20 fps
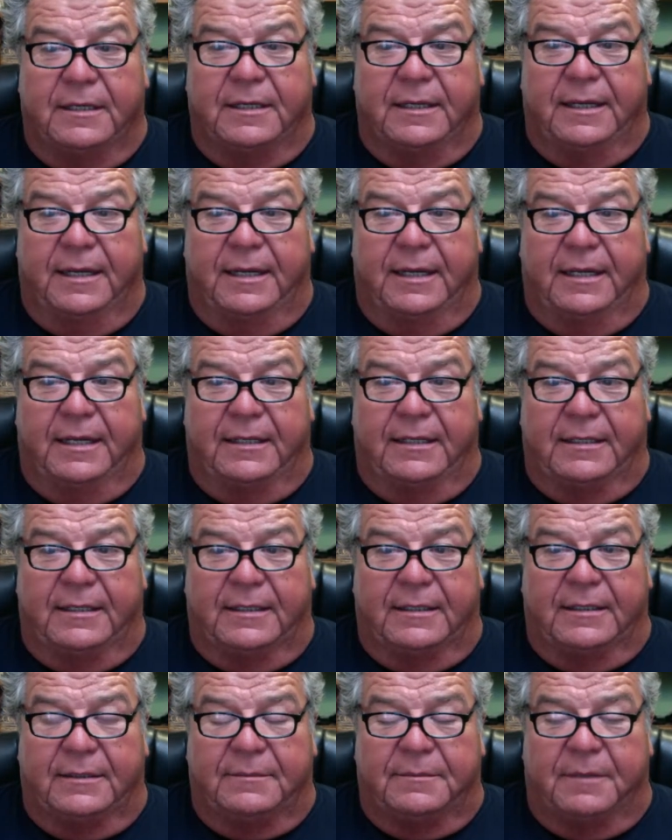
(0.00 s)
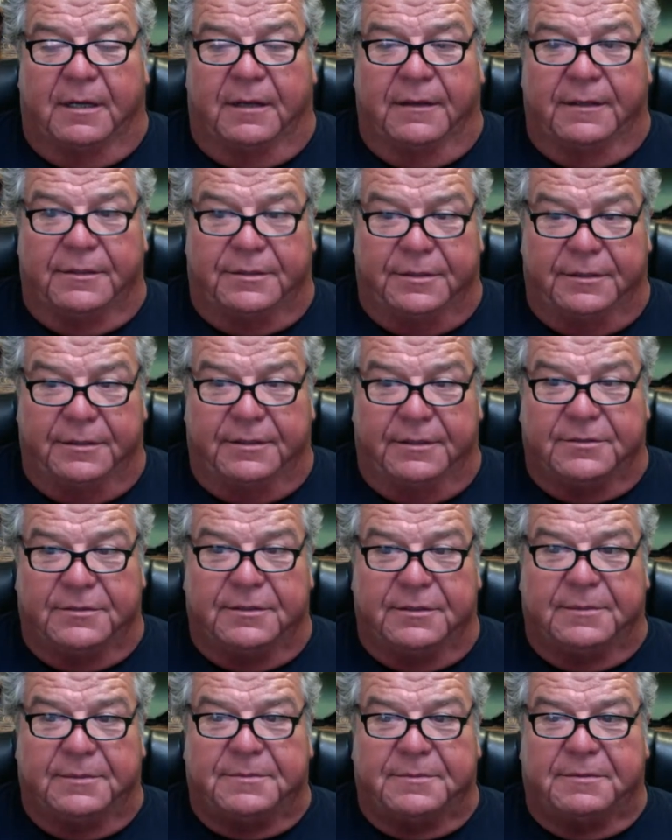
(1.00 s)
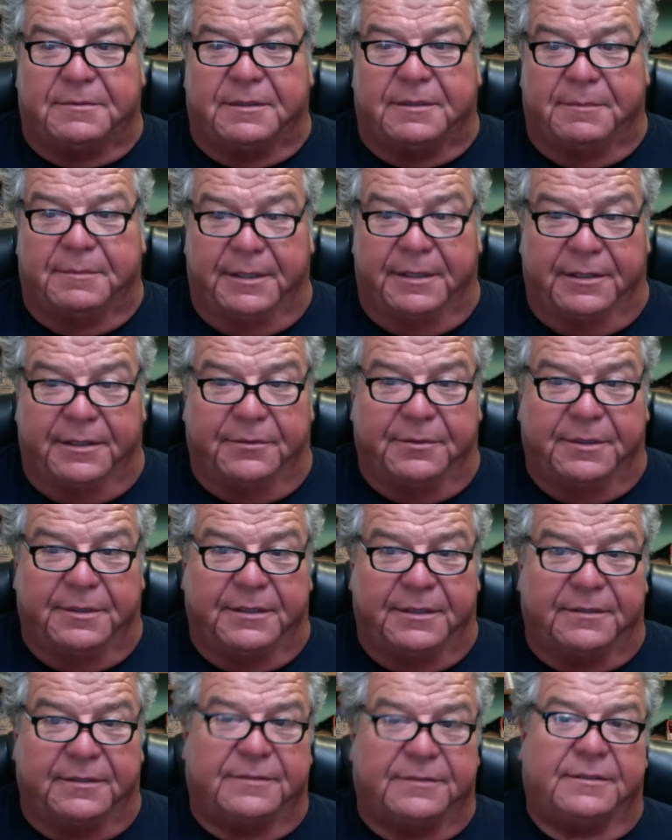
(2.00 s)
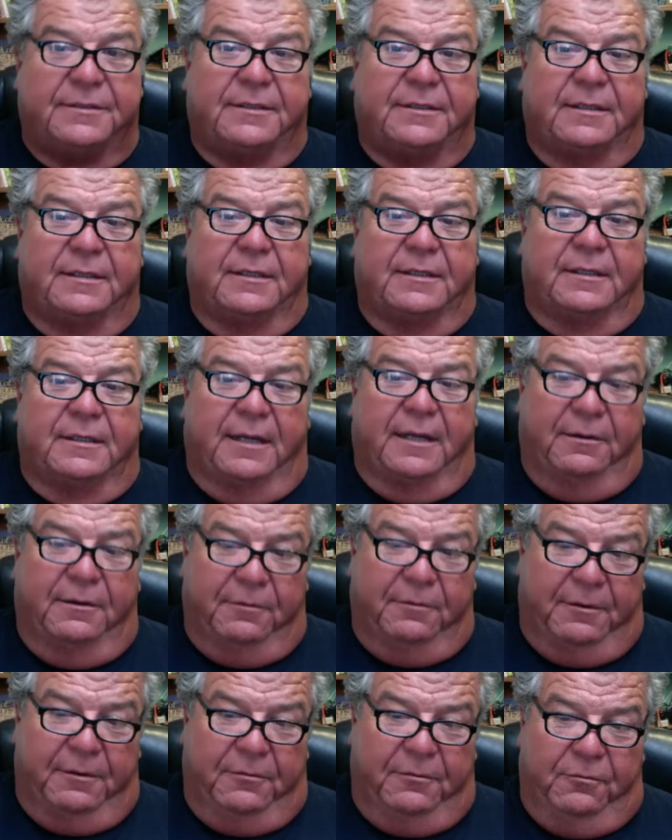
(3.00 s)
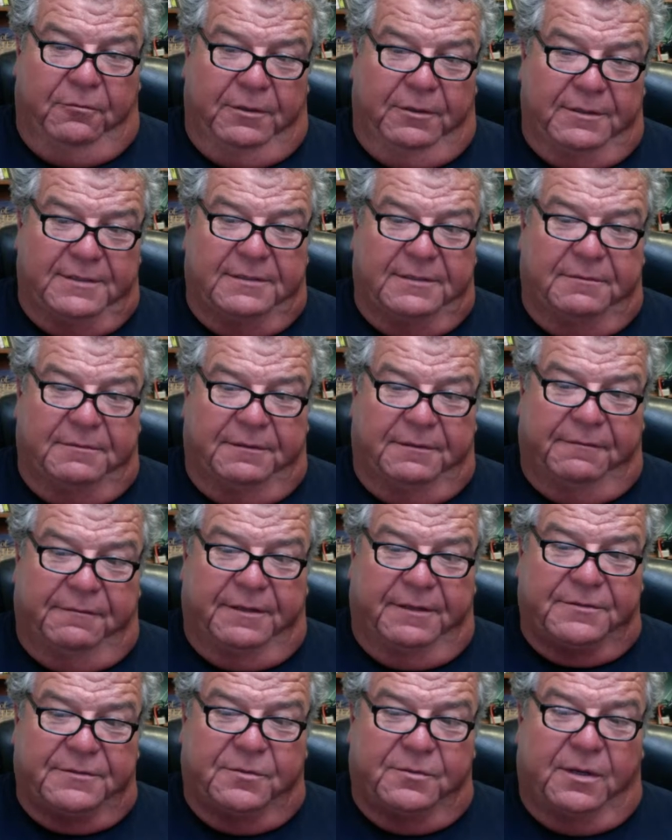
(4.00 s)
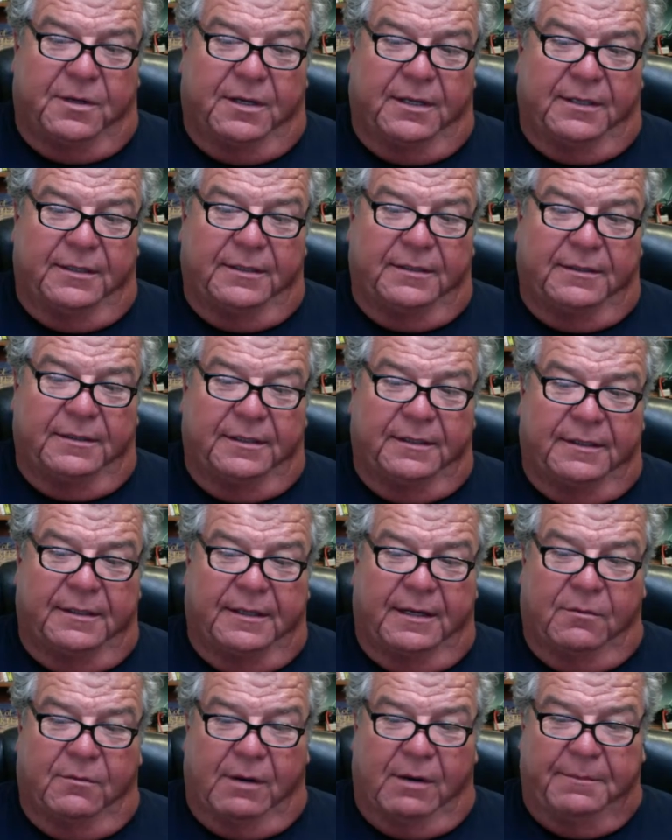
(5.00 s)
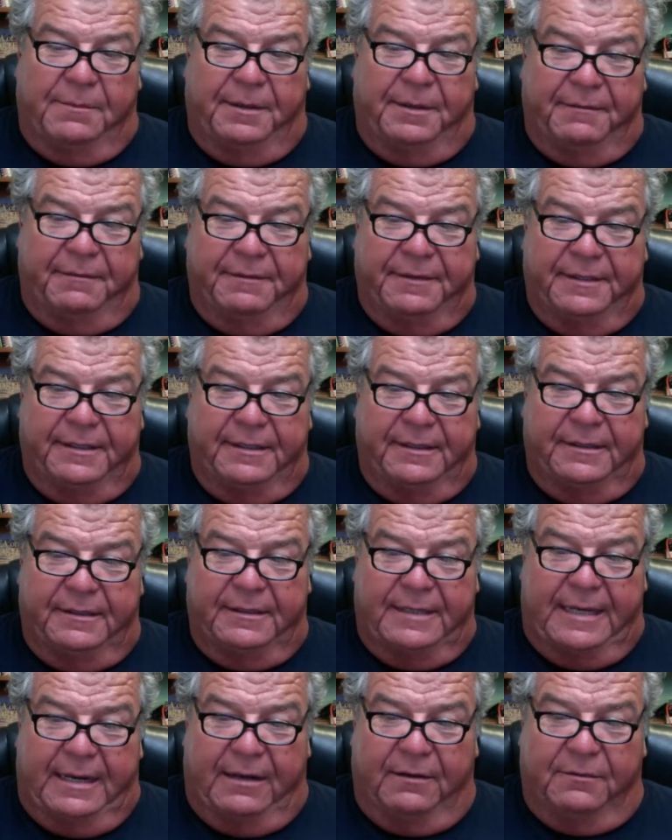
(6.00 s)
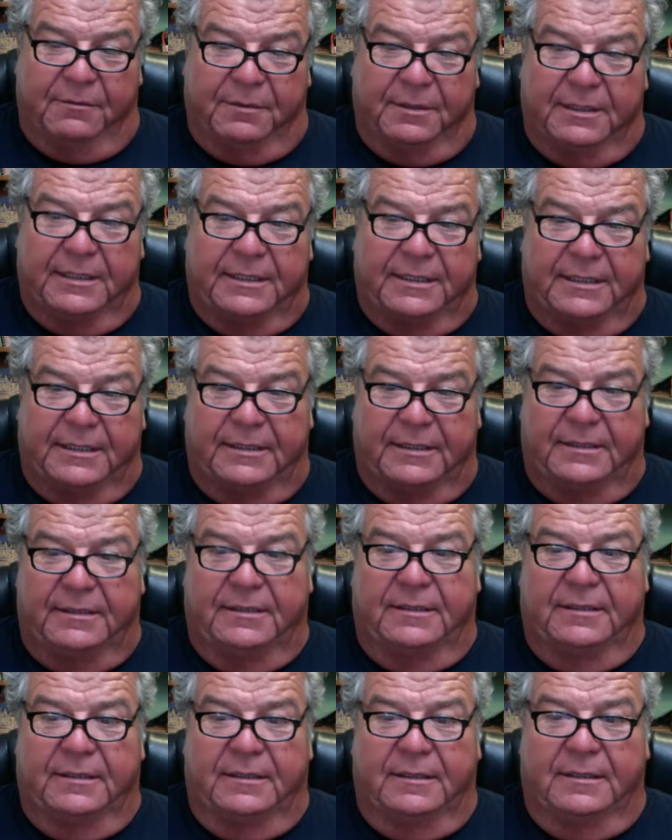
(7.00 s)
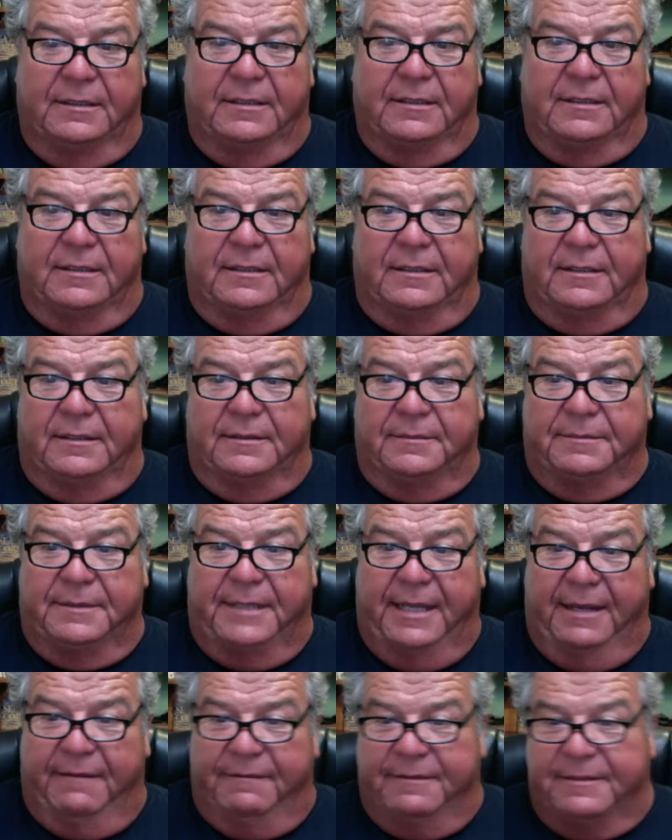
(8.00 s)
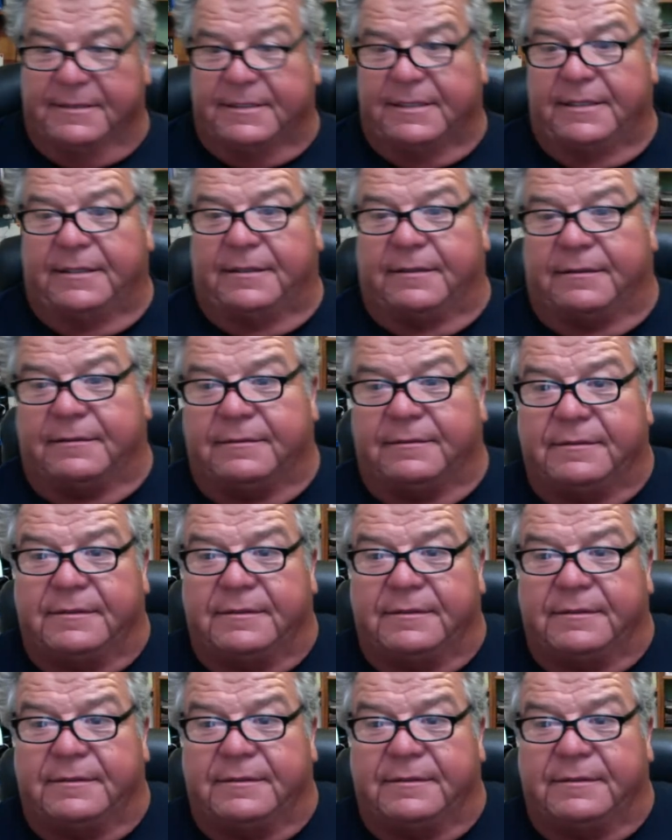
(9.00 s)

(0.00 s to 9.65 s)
and on the tuna trips with the bigger reels, I rinse it with fresh water, and then I wipe everything down really good. Kevin's here.